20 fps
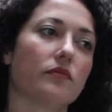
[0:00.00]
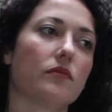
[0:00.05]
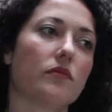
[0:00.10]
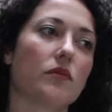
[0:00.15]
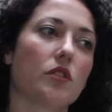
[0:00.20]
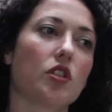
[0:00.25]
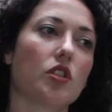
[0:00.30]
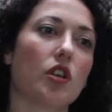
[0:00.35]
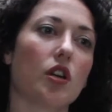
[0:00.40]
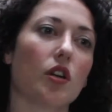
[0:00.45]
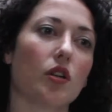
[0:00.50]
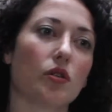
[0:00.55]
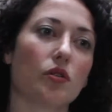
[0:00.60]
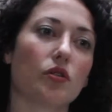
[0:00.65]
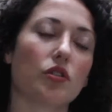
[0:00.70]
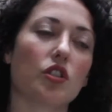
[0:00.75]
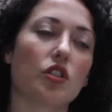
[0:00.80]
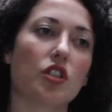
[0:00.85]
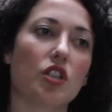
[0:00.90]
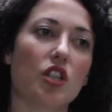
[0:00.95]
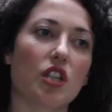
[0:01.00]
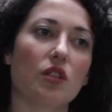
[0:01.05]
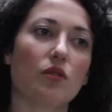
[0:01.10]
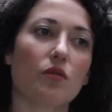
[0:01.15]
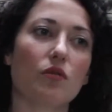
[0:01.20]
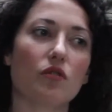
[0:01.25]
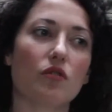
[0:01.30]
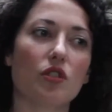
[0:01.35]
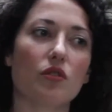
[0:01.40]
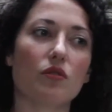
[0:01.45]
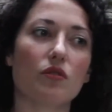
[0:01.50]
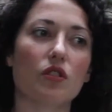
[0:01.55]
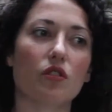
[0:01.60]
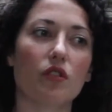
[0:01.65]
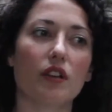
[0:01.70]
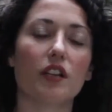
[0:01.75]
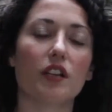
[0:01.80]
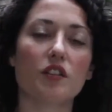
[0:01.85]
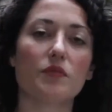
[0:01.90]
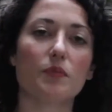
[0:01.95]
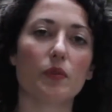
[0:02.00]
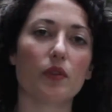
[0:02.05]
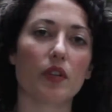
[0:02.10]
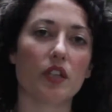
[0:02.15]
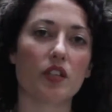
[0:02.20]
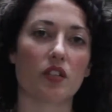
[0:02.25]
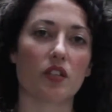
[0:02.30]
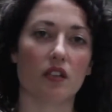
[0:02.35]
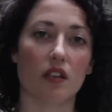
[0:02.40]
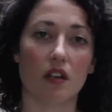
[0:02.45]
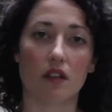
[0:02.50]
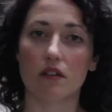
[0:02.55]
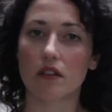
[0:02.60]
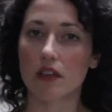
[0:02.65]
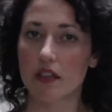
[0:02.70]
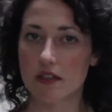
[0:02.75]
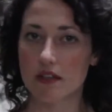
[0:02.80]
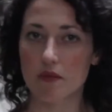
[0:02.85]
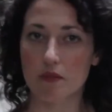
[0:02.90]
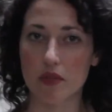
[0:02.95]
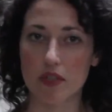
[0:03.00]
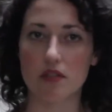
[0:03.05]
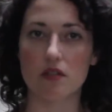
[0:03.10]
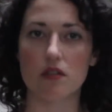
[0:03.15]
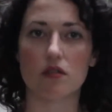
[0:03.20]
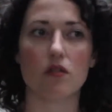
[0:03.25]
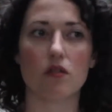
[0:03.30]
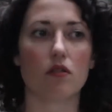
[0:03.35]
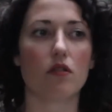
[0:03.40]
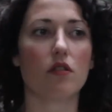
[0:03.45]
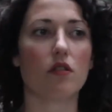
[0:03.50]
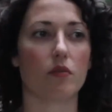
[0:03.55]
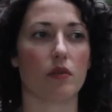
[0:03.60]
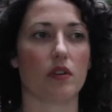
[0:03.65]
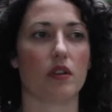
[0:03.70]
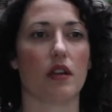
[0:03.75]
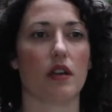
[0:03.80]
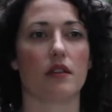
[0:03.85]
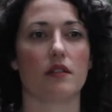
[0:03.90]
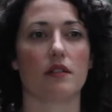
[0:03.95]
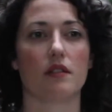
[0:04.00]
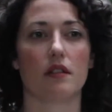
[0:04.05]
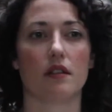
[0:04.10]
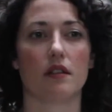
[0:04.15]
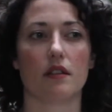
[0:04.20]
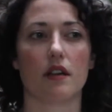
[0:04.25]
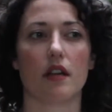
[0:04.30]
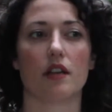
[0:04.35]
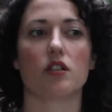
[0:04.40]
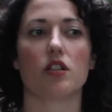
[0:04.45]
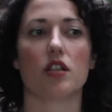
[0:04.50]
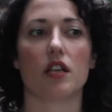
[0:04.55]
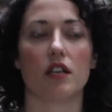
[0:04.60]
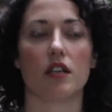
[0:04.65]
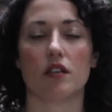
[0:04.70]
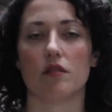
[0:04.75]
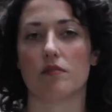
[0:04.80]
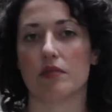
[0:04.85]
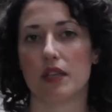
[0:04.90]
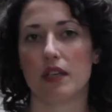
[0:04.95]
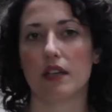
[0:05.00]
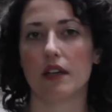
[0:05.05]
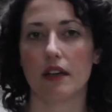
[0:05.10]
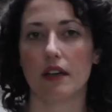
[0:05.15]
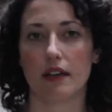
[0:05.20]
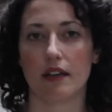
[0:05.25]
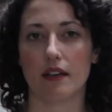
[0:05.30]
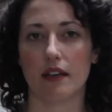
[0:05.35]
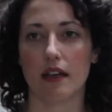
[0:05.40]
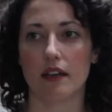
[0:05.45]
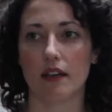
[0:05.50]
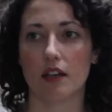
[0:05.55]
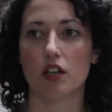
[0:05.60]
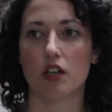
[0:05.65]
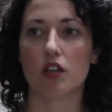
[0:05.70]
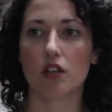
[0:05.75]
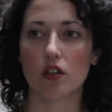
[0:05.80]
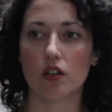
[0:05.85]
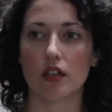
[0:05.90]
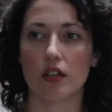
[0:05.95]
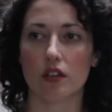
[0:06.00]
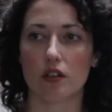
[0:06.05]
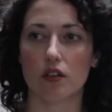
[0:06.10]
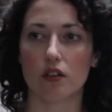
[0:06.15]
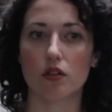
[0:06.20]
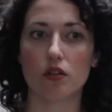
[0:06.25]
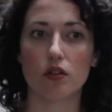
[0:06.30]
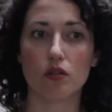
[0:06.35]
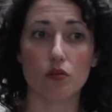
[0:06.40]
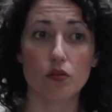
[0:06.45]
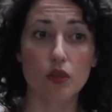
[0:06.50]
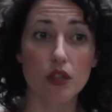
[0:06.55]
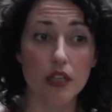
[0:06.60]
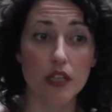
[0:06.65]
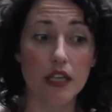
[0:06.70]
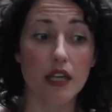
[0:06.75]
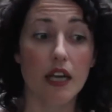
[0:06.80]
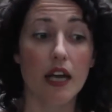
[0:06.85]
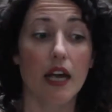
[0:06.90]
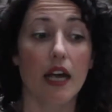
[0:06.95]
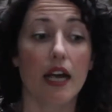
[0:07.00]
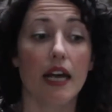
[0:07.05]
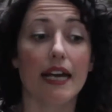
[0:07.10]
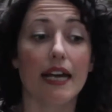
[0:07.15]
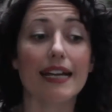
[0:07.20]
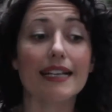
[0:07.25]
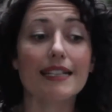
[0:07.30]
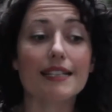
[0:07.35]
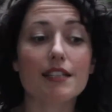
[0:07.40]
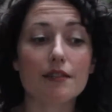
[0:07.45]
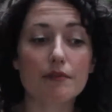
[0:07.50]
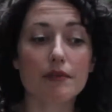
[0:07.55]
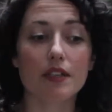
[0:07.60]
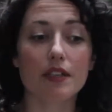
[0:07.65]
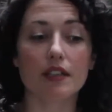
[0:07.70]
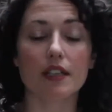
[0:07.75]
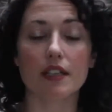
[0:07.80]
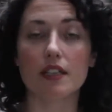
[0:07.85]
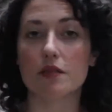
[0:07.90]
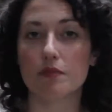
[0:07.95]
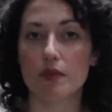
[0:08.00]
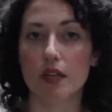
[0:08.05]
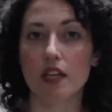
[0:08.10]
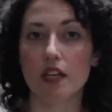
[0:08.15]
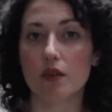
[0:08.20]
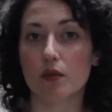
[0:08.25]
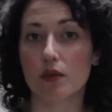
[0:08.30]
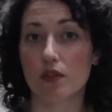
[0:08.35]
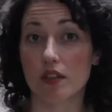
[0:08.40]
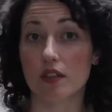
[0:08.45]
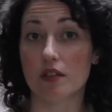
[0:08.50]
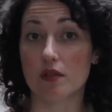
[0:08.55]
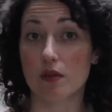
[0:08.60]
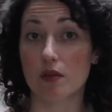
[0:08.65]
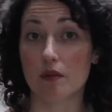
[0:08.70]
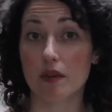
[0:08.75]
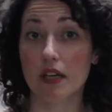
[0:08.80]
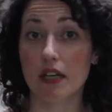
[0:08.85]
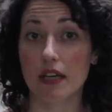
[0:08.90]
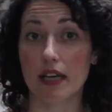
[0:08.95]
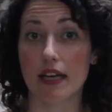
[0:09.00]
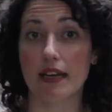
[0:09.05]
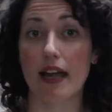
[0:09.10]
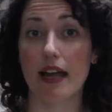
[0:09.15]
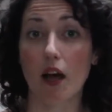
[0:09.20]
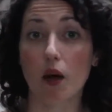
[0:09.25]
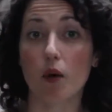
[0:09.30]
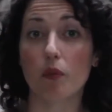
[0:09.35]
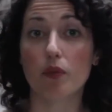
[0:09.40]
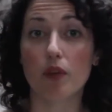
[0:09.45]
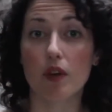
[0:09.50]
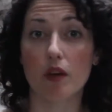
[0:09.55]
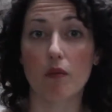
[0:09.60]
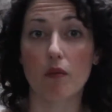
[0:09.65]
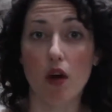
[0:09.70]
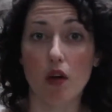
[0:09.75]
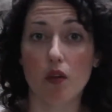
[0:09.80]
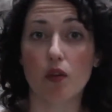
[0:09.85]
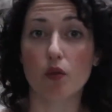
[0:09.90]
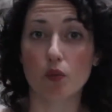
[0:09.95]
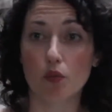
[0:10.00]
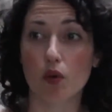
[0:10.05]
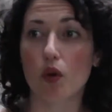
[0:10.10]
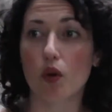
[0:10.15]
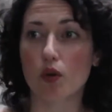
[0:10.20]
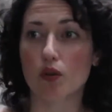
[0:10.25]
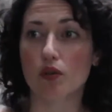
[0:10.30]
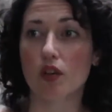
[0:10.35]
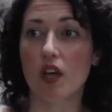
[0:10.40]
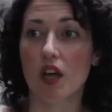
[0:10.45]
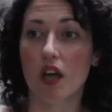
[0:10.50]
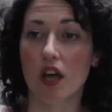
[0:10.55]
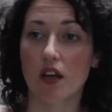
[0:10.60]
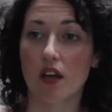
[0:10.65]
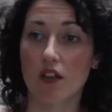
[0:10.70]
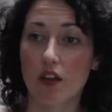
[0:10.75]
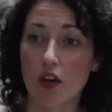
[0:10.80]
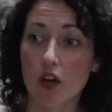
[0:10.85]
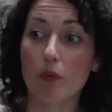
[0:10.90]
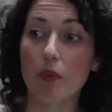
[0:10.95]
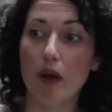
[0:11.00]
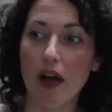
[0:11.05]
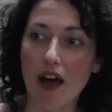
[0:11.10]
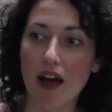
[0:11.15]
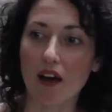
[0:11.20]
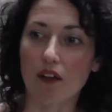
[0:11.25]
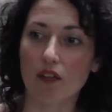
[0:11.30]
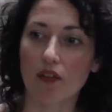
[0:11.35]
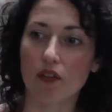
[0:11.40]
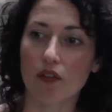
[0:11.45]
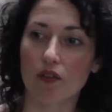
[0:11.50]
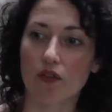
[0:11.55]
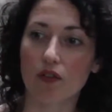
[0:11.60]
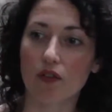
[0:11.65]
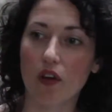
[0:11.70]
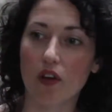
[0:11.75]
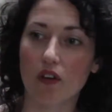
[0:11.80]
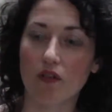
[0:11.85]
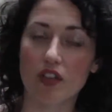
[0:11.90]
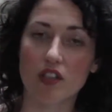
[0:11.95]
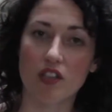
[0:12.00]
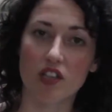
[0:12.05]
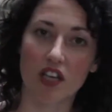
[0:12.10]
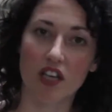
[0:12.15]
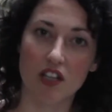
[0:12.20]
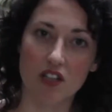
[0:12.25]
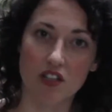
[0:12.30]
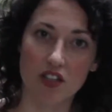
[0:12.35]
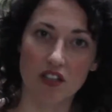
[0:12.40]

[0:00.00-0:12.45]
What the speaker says: So she was a great inspiration, not only as a business owner, but as an educated being and a curator who could really intimately speak with these women and help them on the road, their path of education.